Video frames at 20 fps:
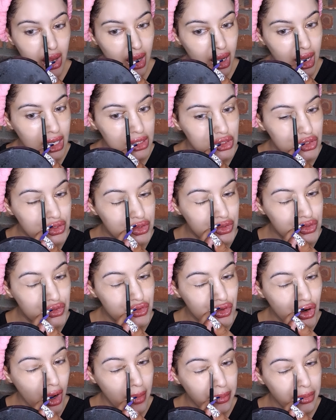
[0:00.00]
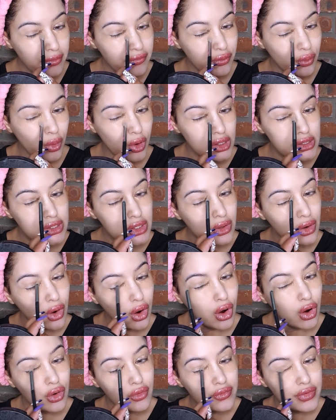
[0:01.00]
a drop of water
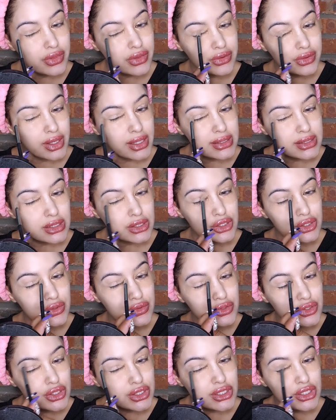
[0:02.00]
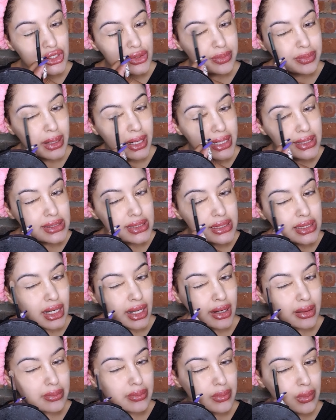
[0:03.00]
over the residue just to blend it
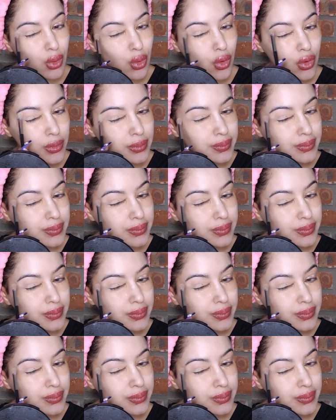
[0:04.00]
in more.